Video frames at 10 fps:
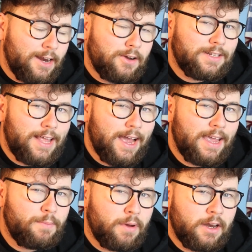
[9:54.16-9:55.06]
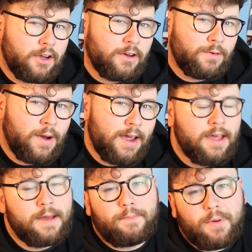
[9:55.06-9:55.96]
It looks tacky, but in a good
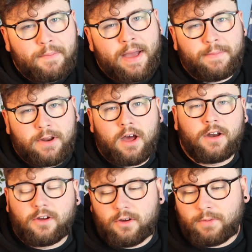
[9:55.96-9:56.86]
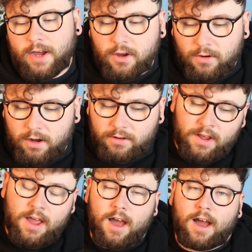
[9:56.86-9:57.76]
way. But maybe not in a good way. Who
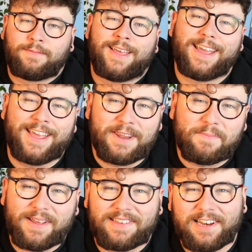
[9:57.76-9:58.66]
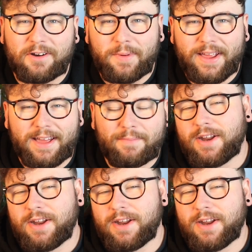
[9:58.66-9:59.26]
knows? I'm taking the piss a little bit here.